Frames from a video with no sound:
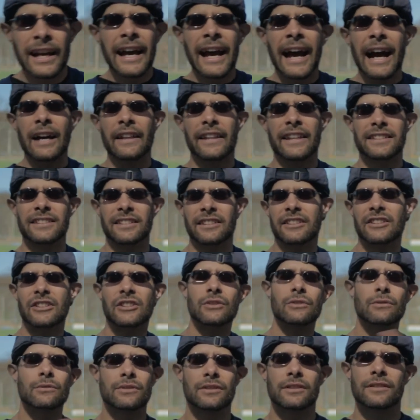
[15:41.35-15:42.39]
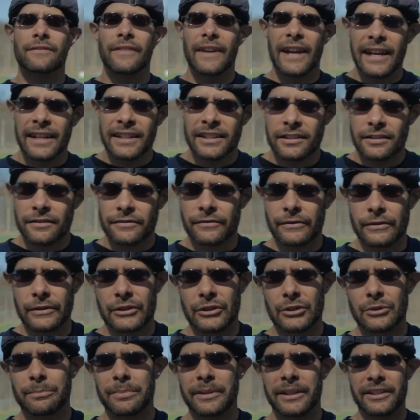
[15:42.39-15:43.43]
how that's a huge advantage for
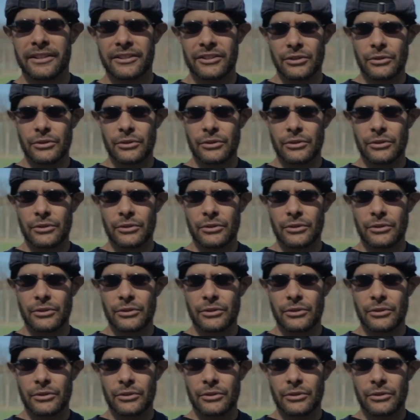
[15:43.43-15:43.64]
you because